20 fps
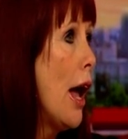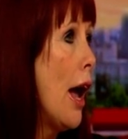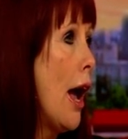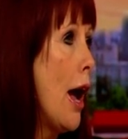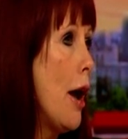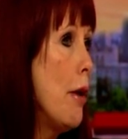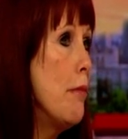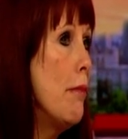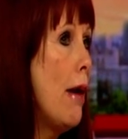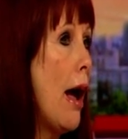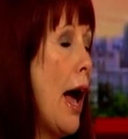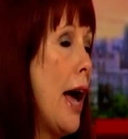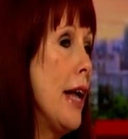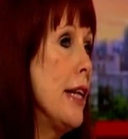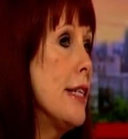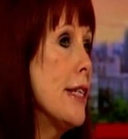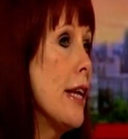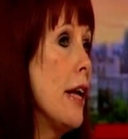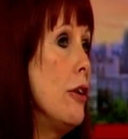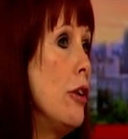
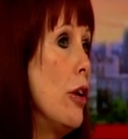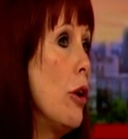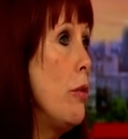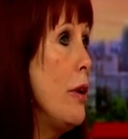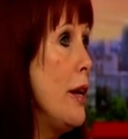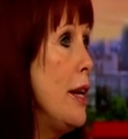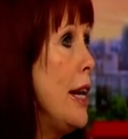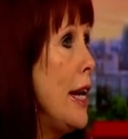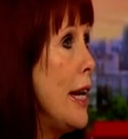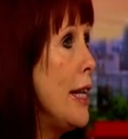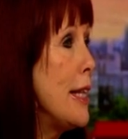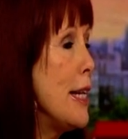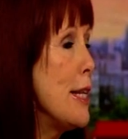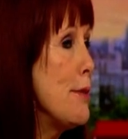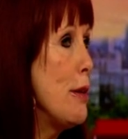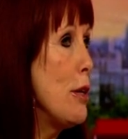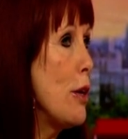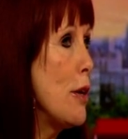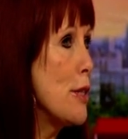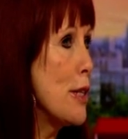and we need these
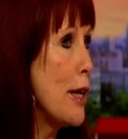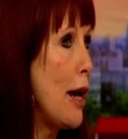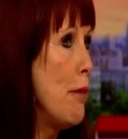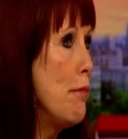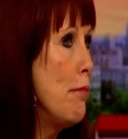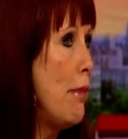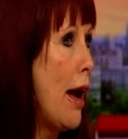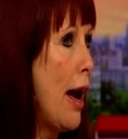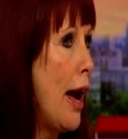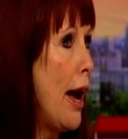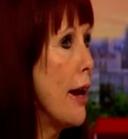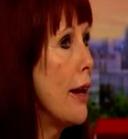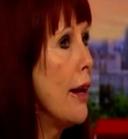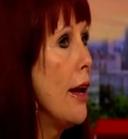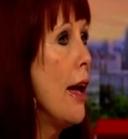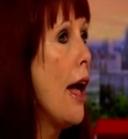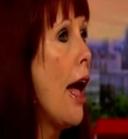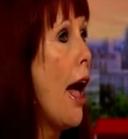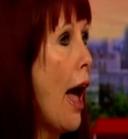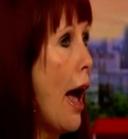midwives to come back.
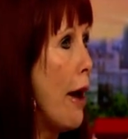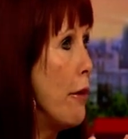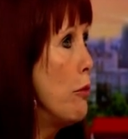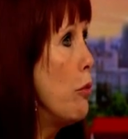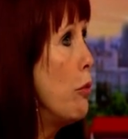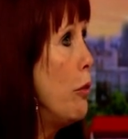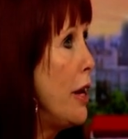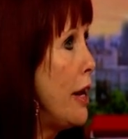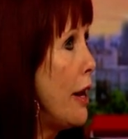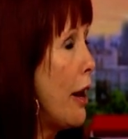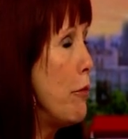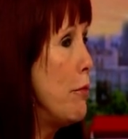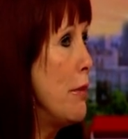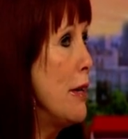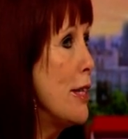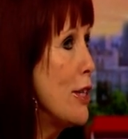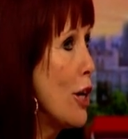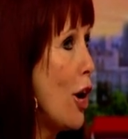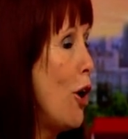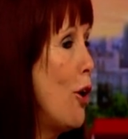And we have
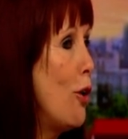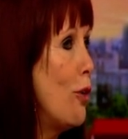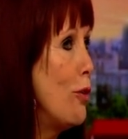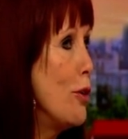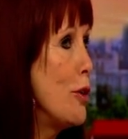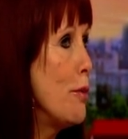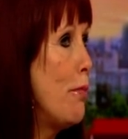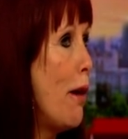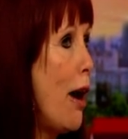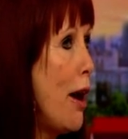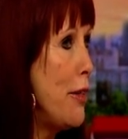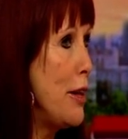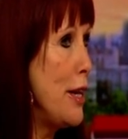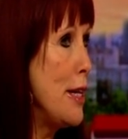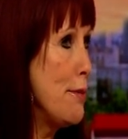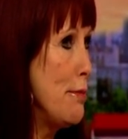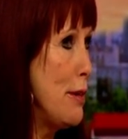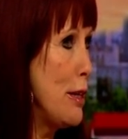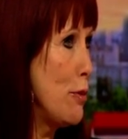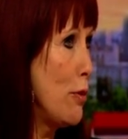been told by
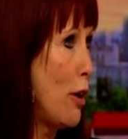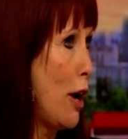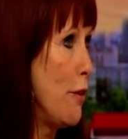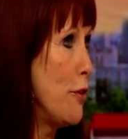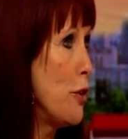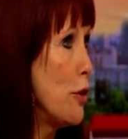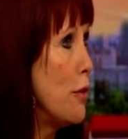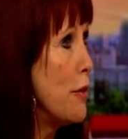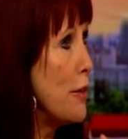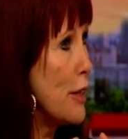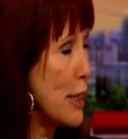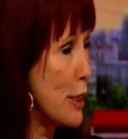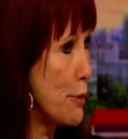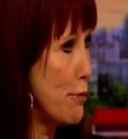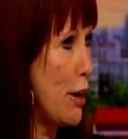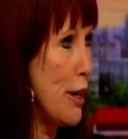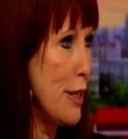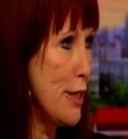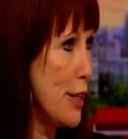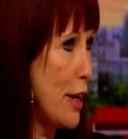these midwives who have
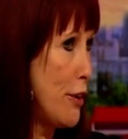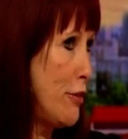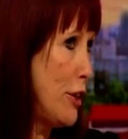expressed their